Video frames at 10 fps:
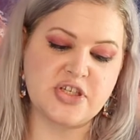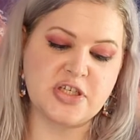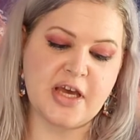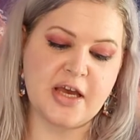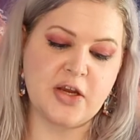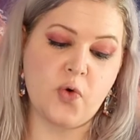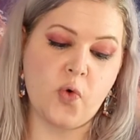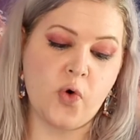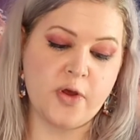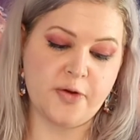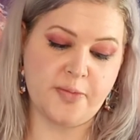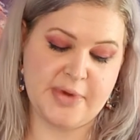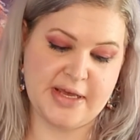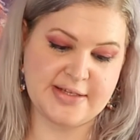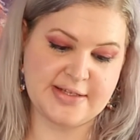Shine Oil
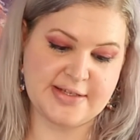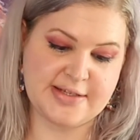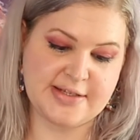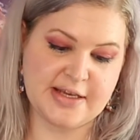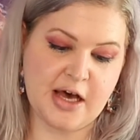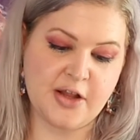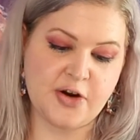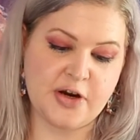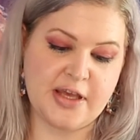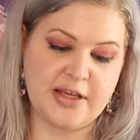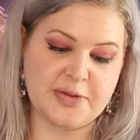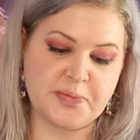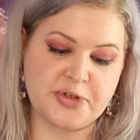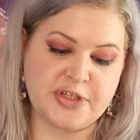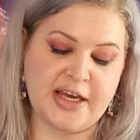Mist. This is a color heat
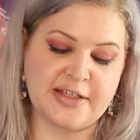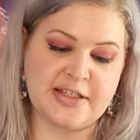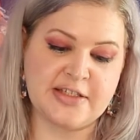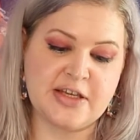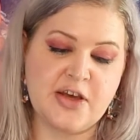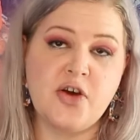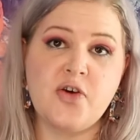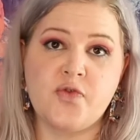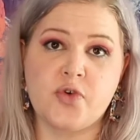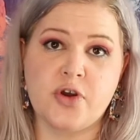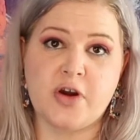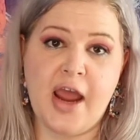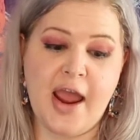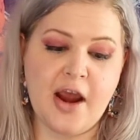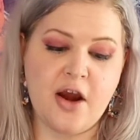protectant for your
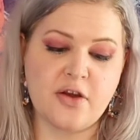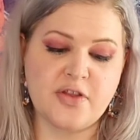hair.